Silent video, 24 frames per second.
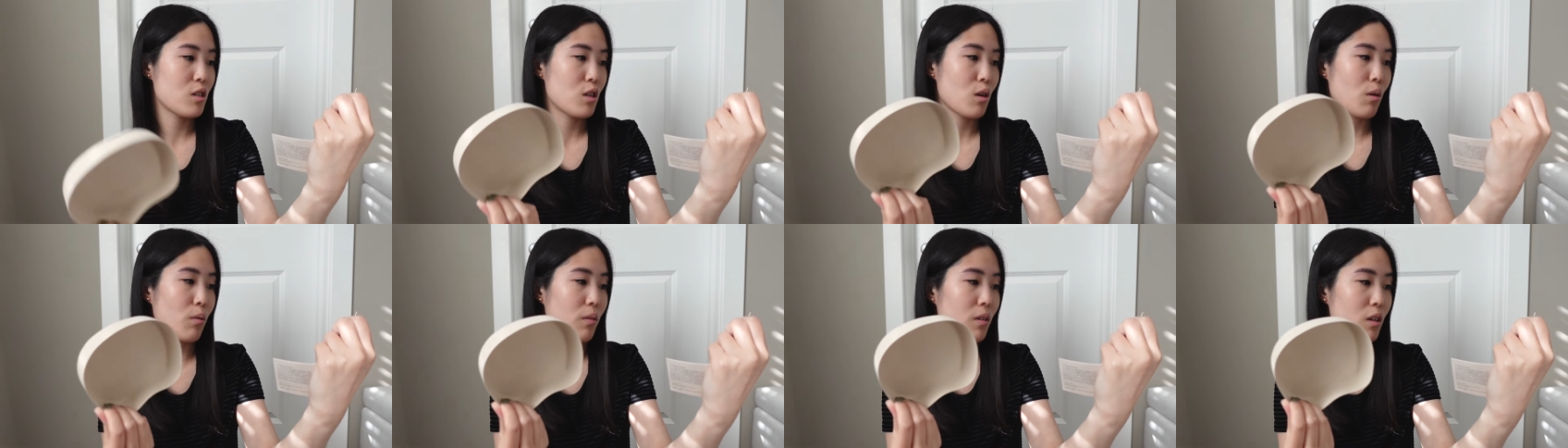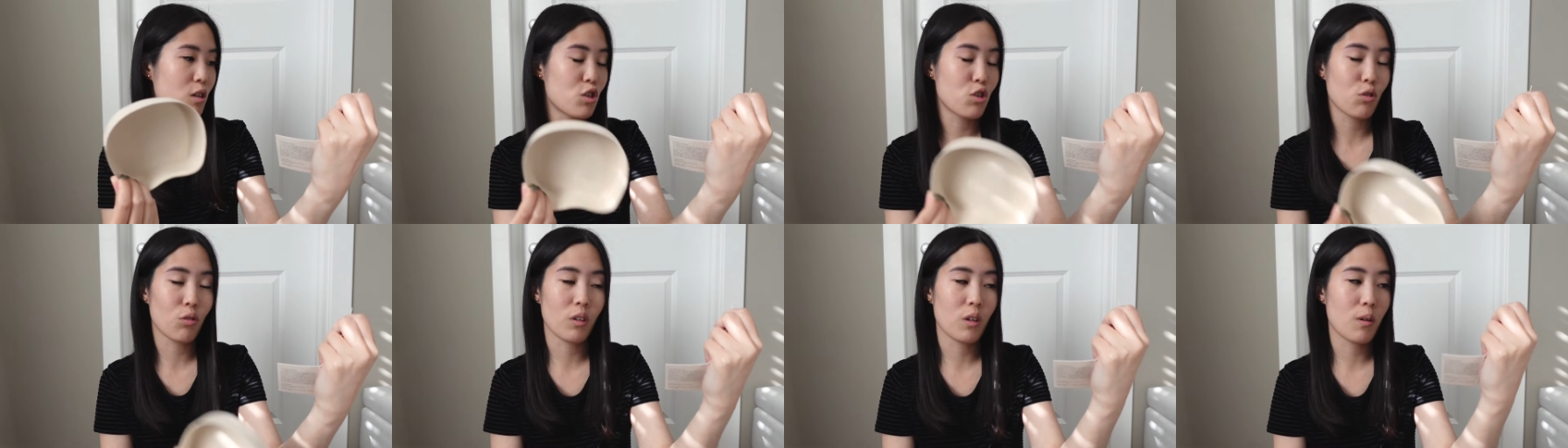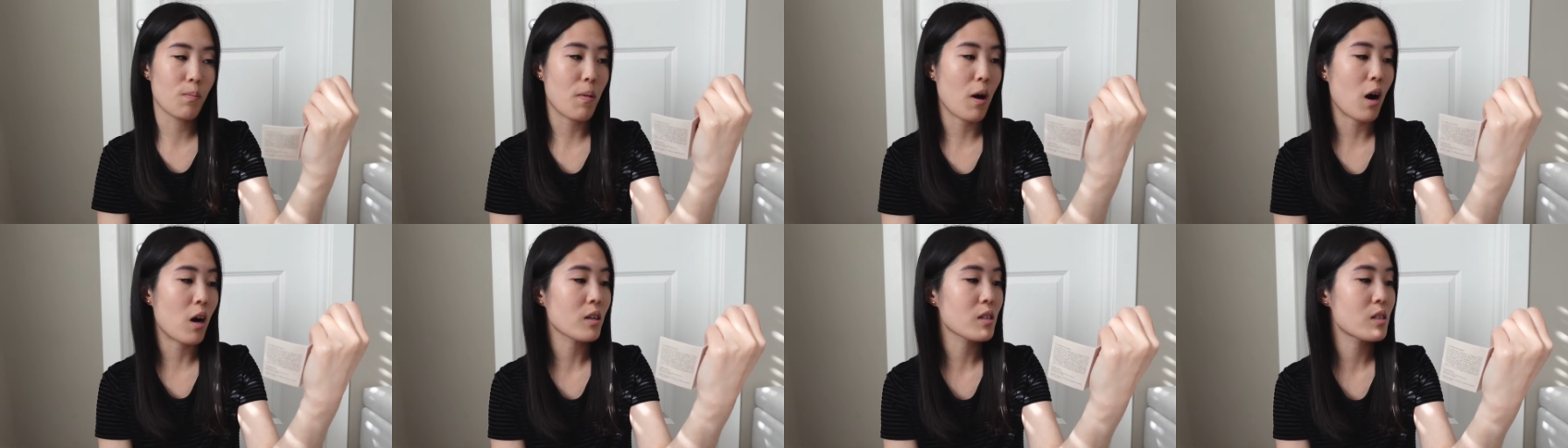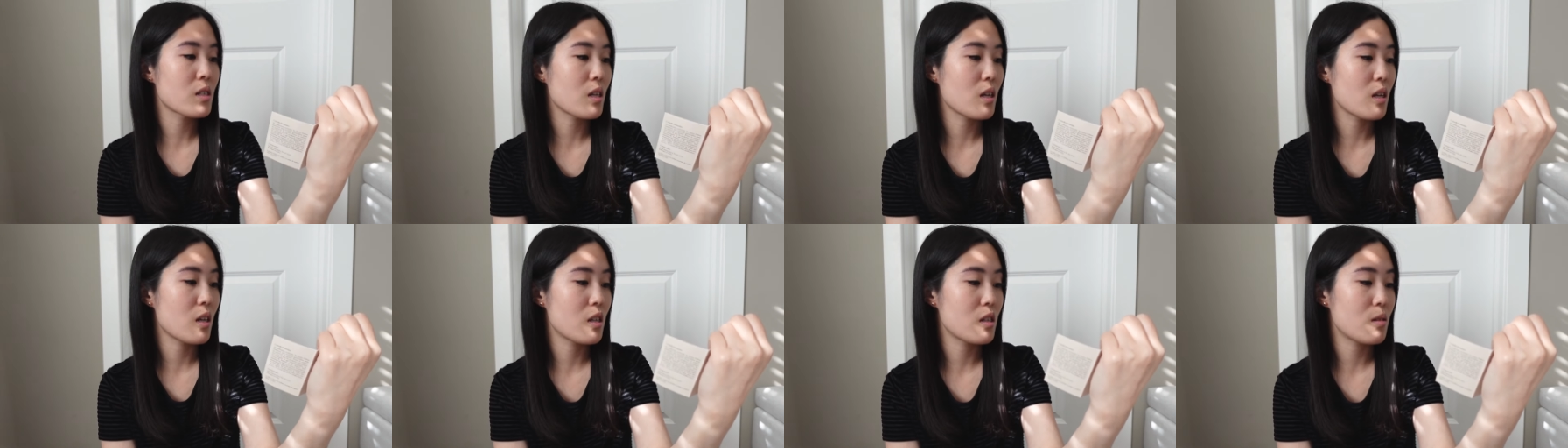So the jewelry
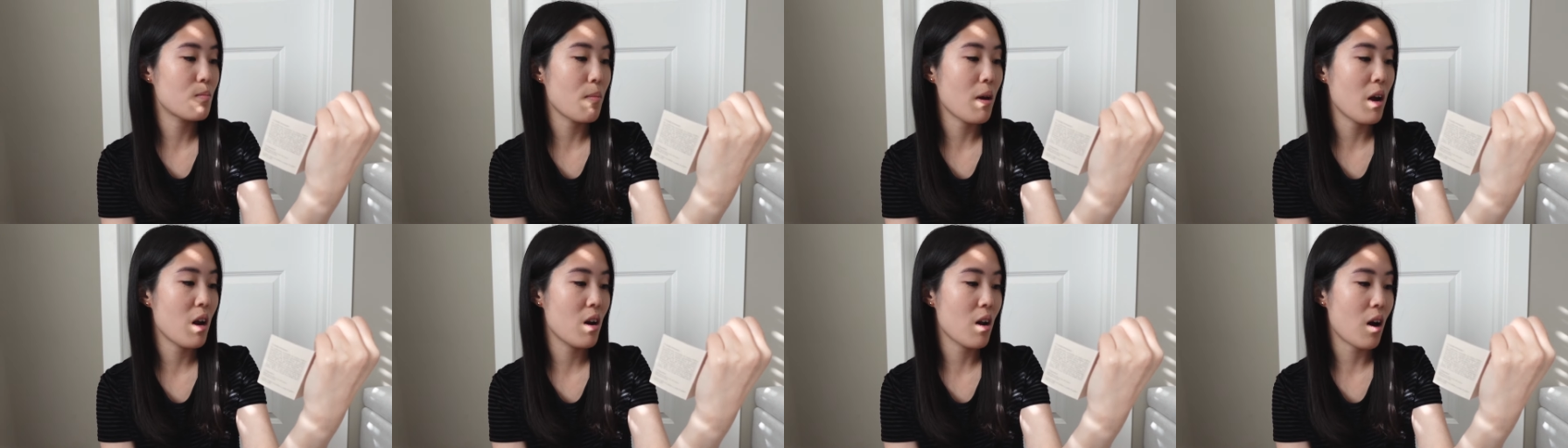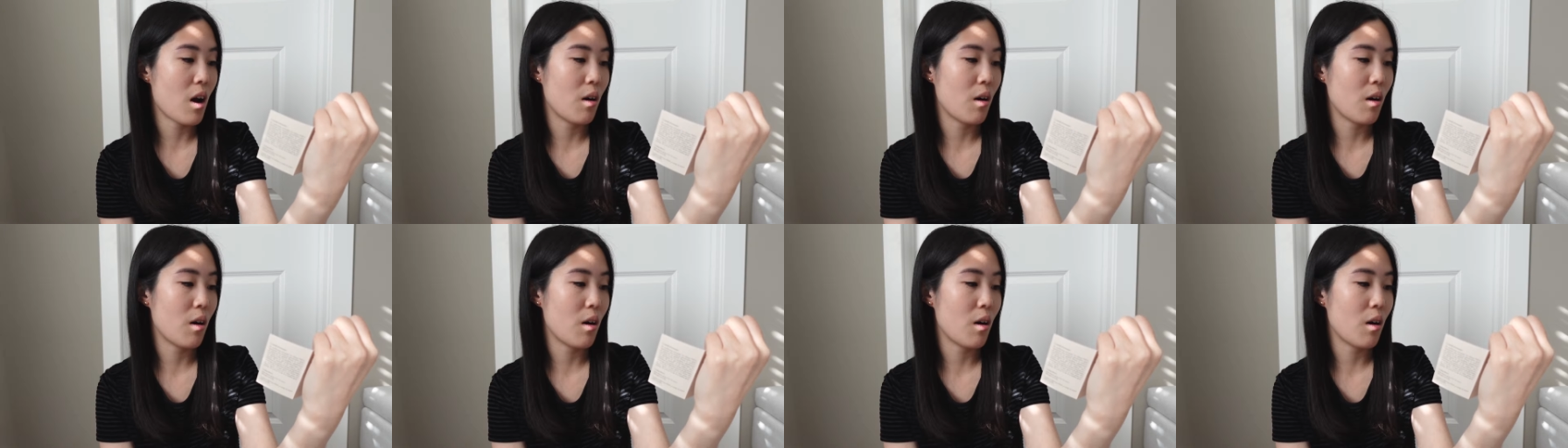box is made